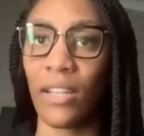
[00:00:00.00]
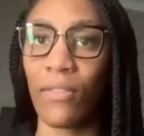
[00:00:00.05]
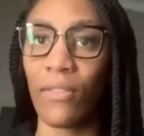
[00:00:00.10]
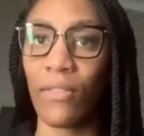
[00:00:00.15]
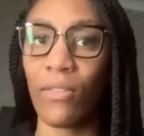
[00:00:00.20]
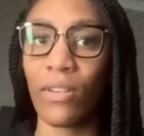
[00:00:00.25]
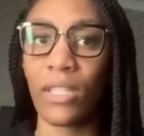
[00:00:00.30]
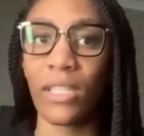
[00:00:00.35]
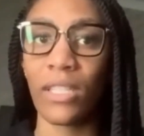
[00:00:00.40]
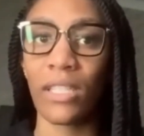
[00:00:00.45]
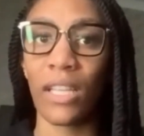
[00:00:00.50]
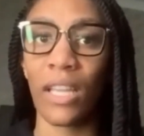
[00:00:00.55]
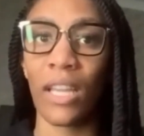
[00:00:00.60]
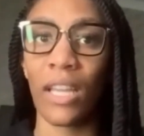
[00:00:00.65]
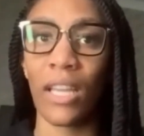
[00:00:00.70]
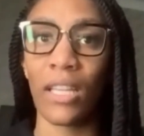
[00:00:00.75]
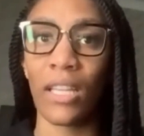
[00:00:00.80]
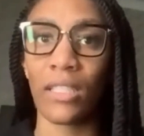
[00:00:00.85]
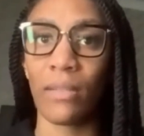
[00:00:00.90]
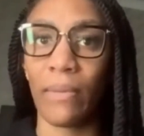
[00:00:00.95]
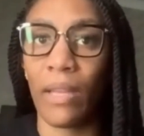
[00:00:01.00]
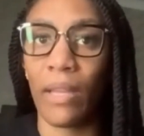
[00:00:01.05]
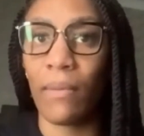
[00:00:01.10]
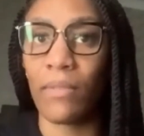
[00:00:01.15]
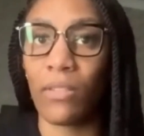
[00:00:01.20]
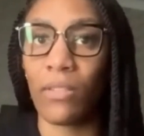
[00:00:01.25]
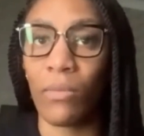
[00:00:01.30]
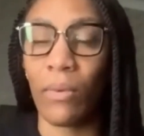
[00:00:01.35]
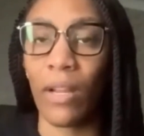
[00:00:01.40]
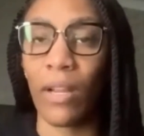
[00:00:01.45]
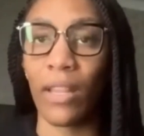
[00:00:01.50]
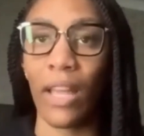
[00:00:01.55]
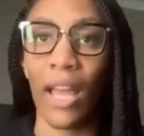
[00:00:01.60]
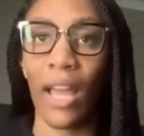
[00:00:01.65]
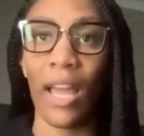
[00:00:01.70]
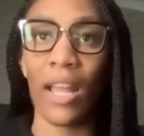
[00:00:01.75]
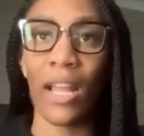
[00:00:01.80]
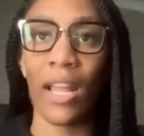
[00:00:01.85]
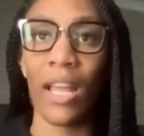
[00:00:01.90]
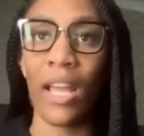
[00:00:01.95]
of course, and to be able to wear
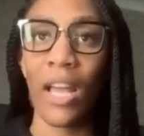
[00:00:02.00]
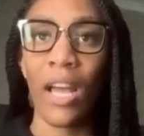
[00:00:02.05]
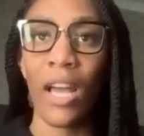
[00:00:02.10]
that,